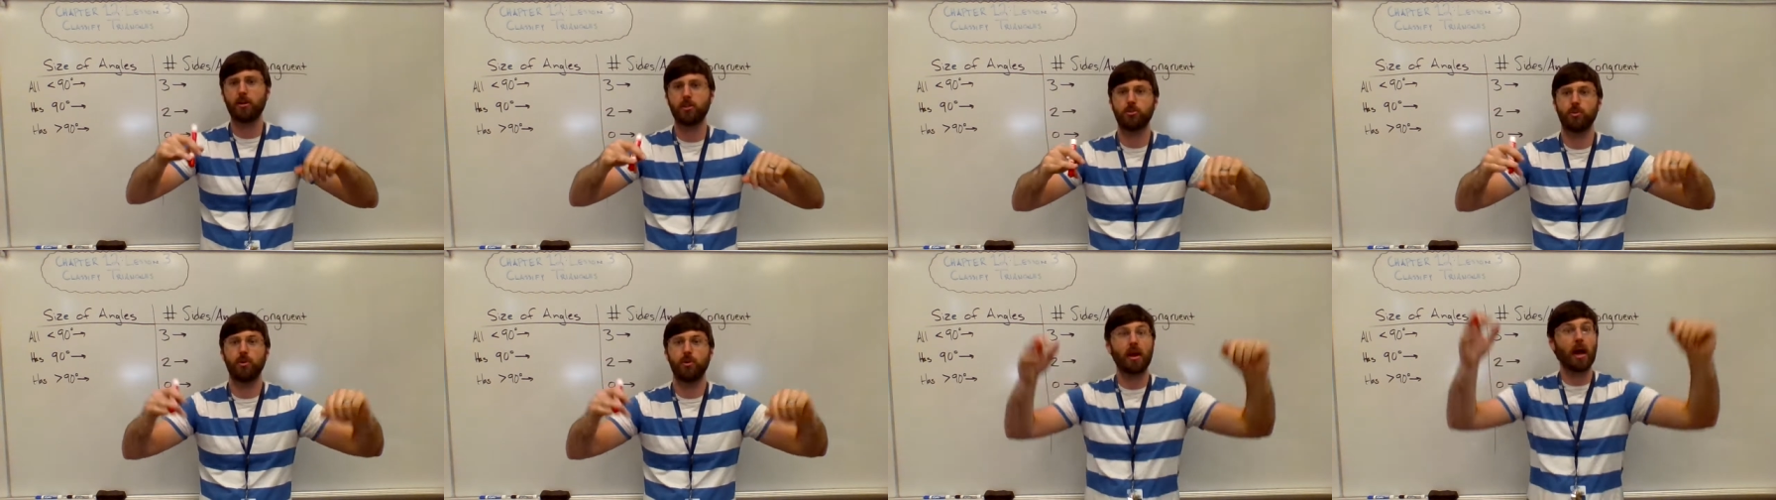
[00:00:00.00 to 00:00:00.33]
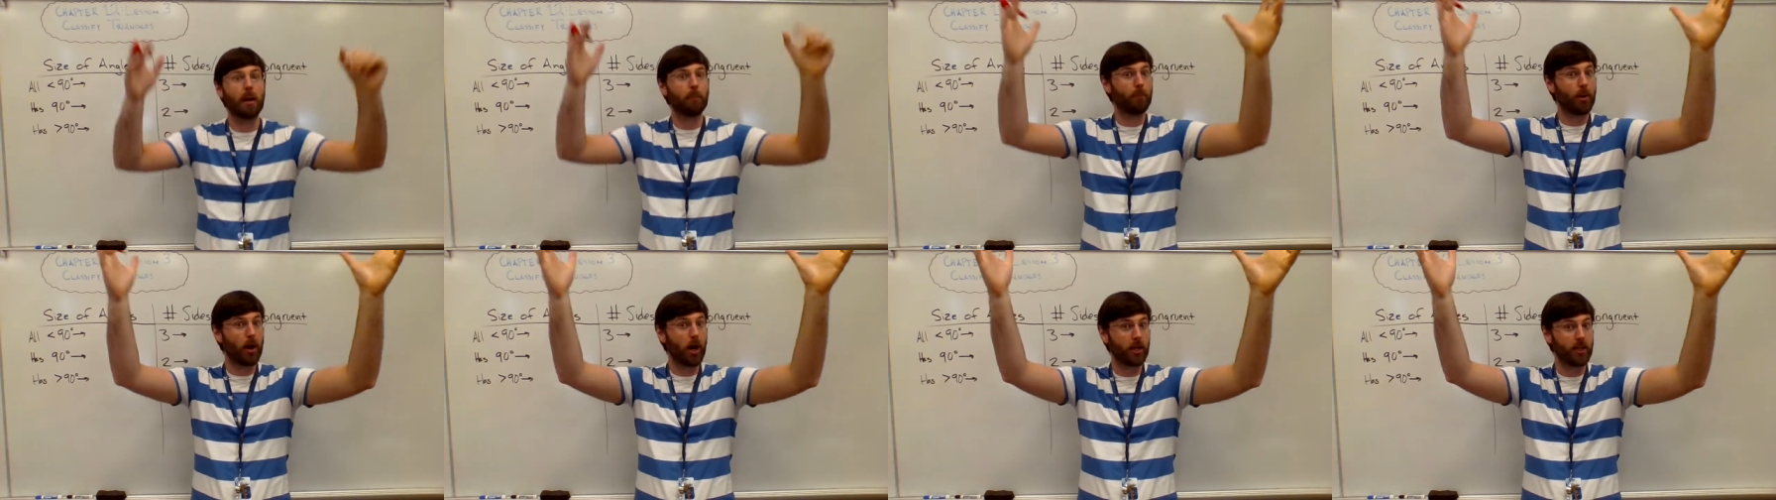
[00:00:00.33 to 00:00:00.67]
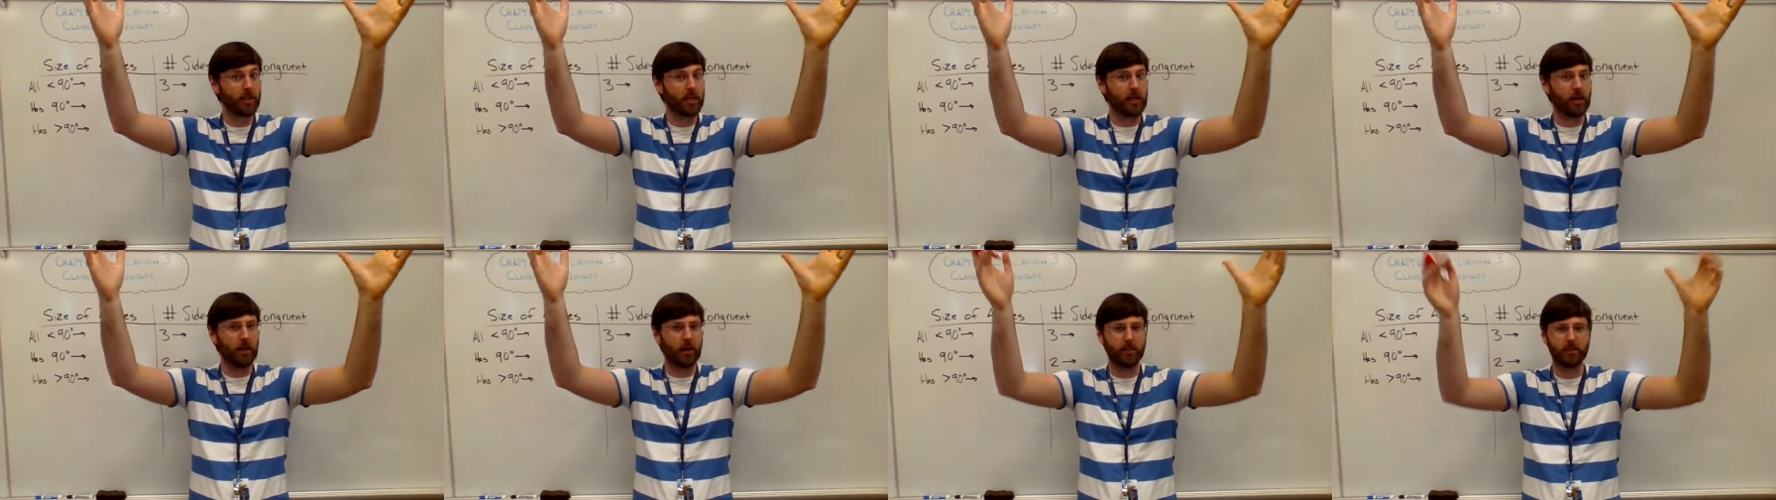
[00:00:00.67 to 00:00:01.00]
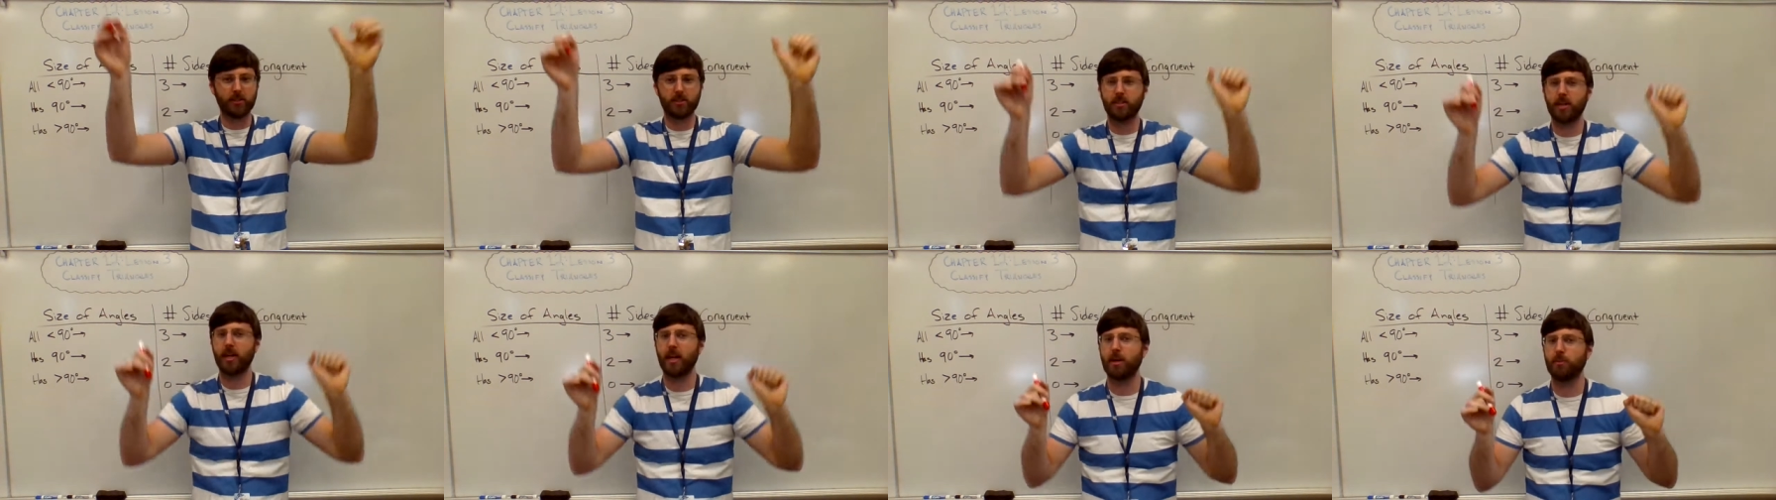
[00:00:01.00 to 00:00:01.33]
So we've got
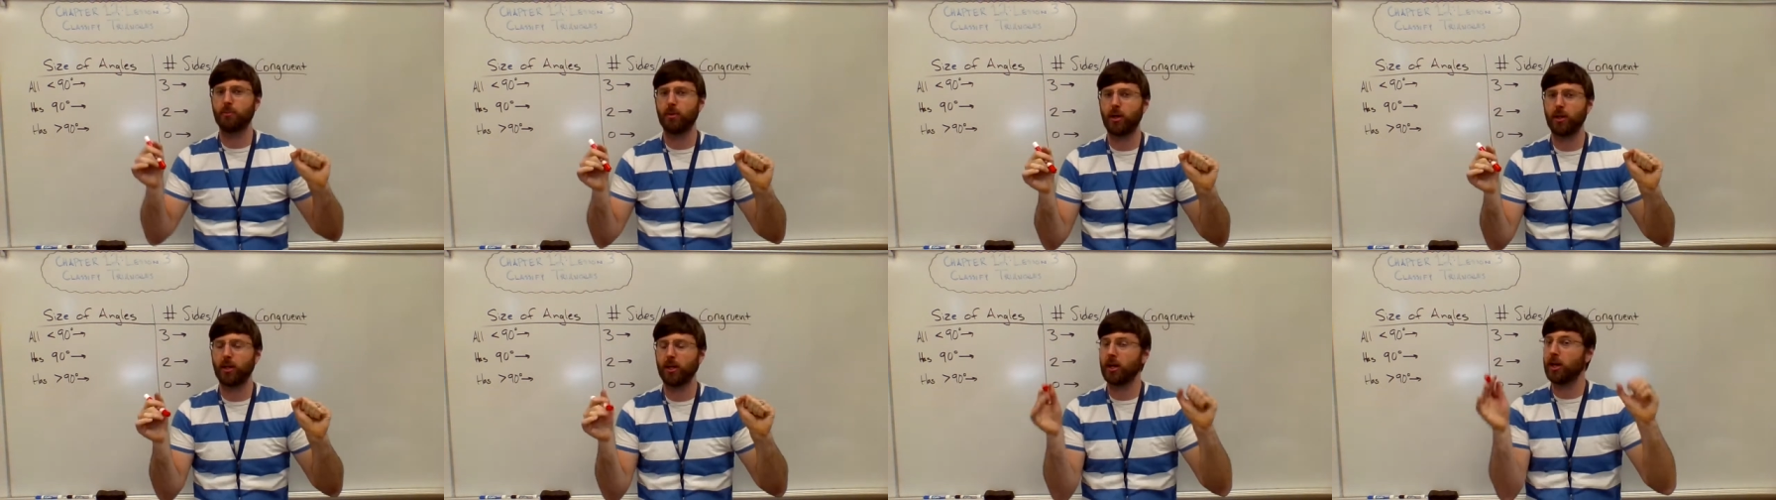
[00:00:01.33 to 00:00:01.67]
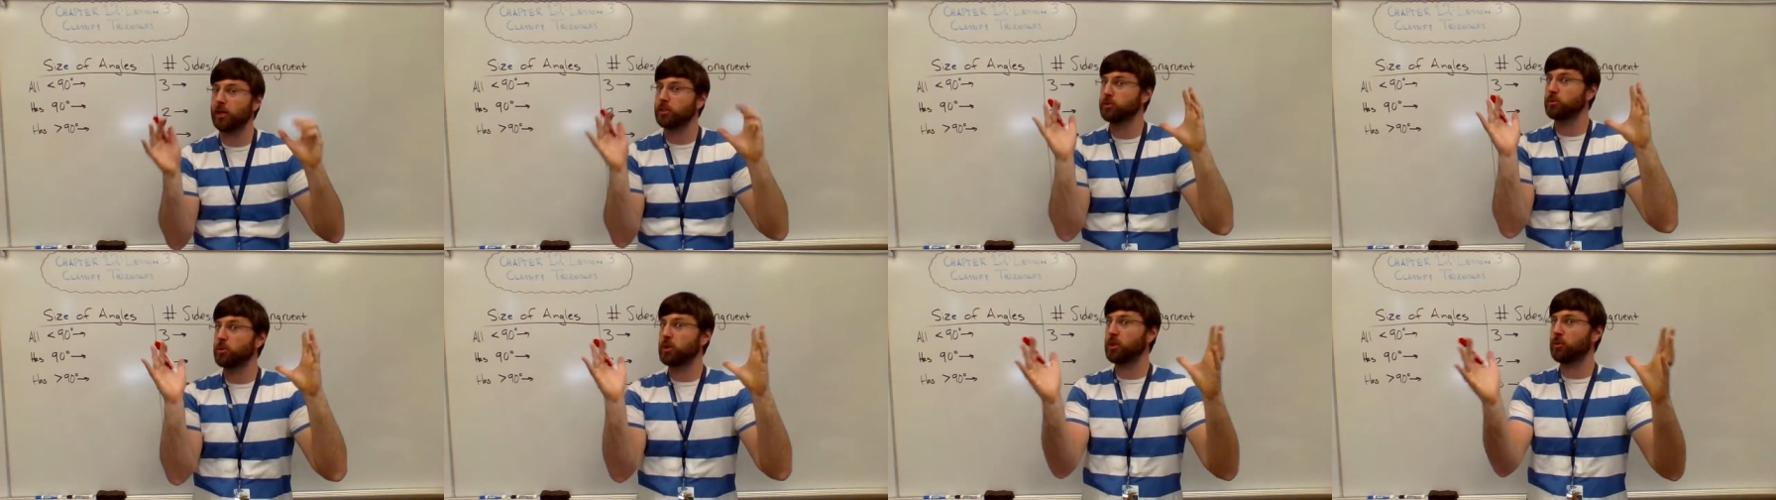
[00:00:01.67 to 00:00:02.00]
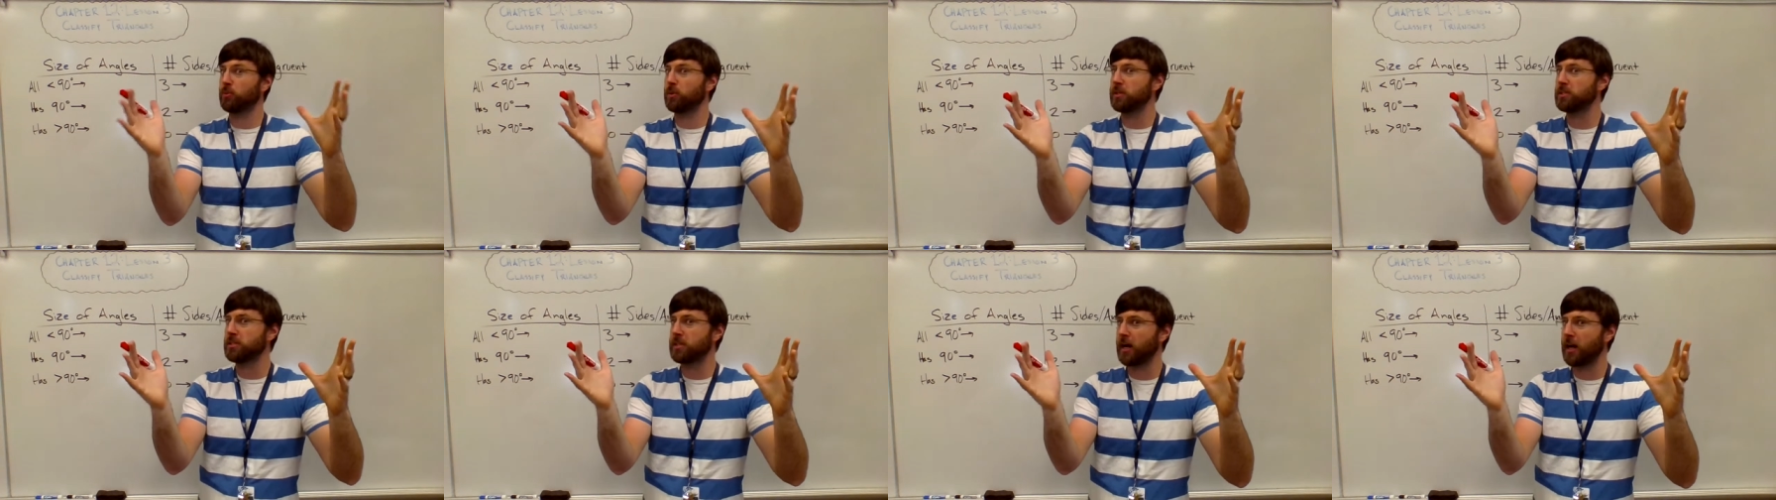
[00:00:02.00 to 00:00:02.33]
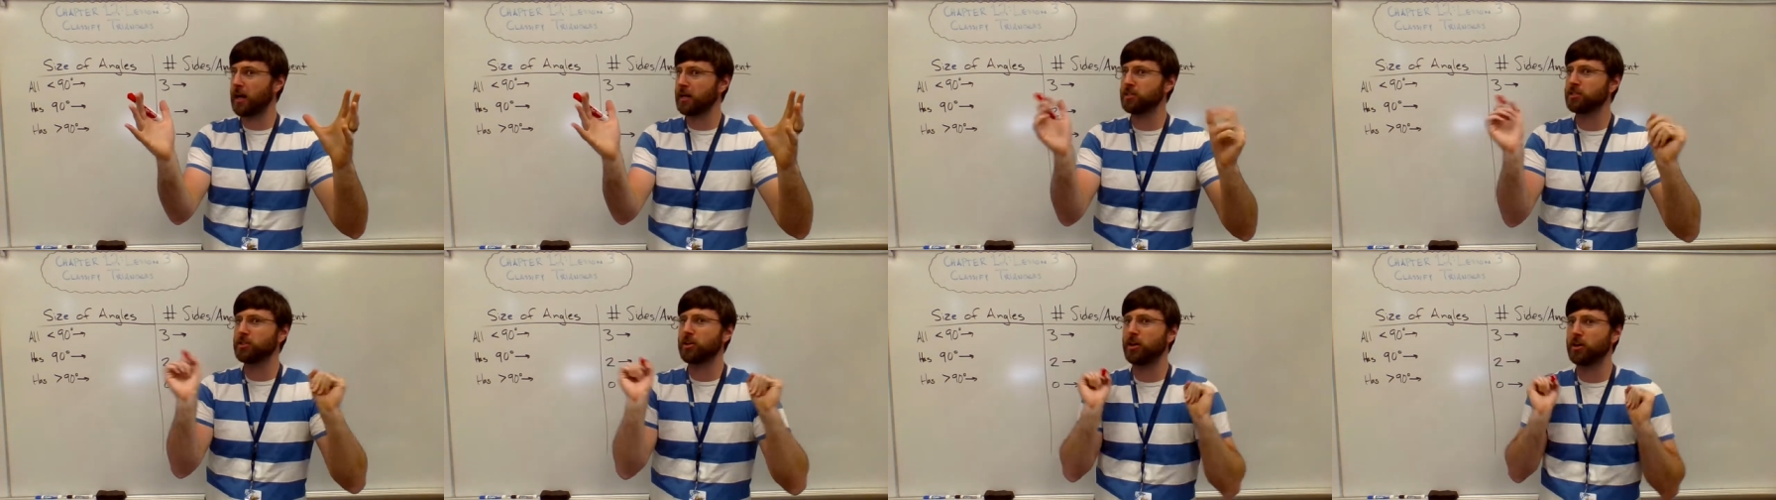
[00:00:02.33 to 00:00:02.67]
polygons, and polygons with 3
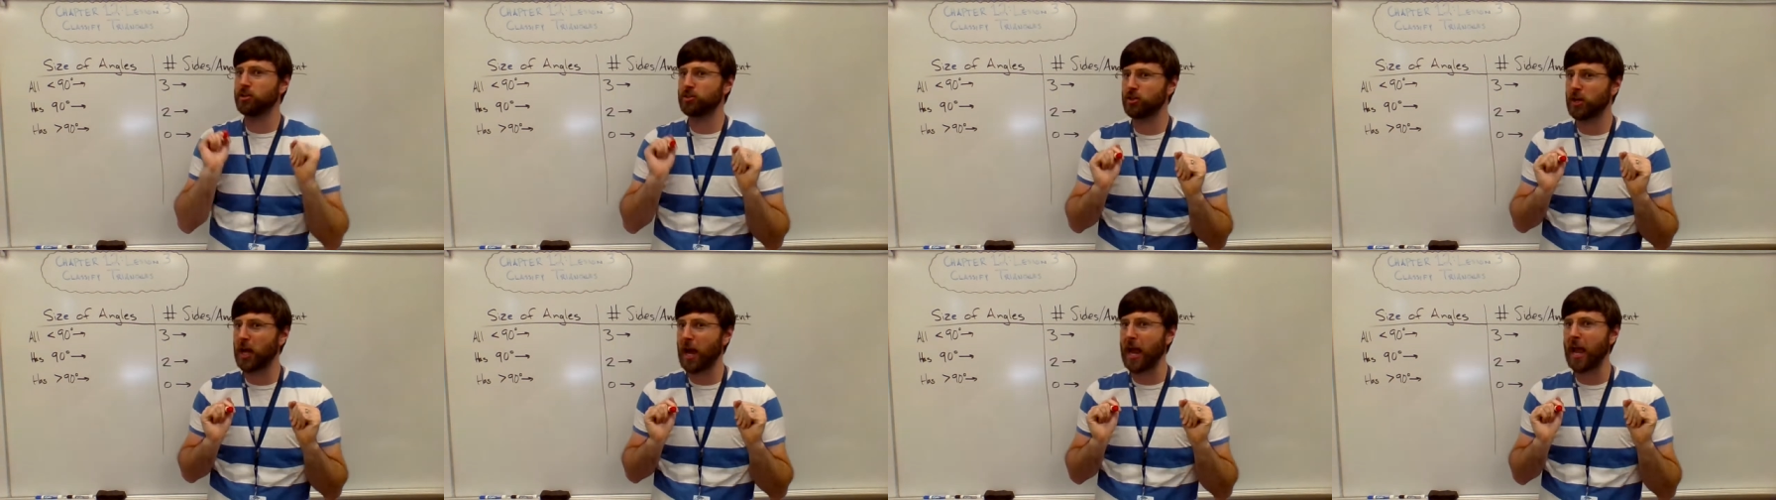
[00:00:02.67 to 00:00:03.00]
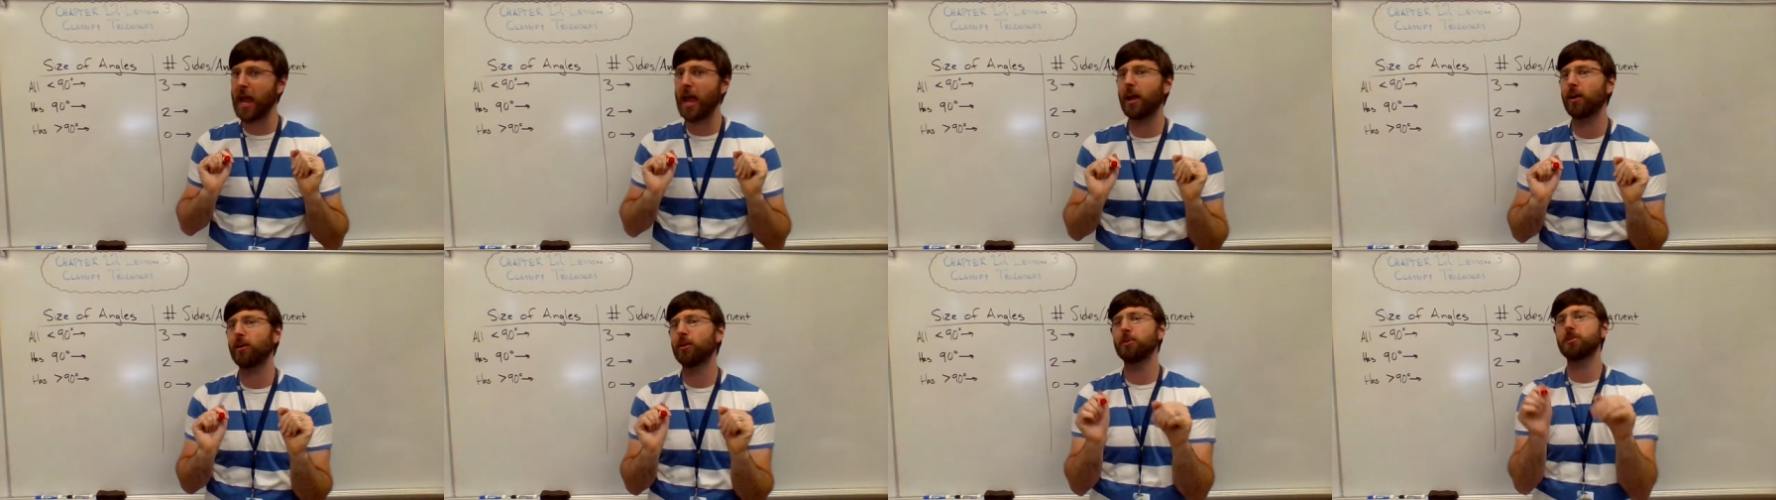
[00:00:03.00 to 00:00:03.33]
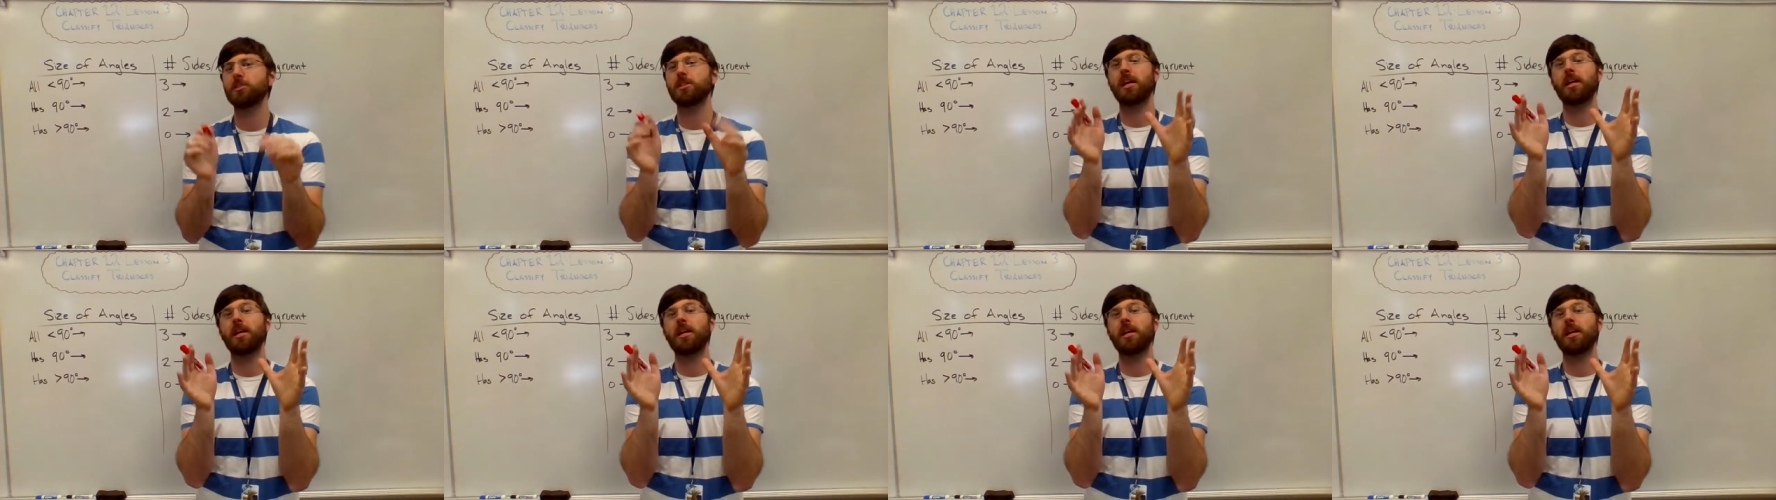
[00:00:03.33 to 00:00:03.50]
sides are triangles,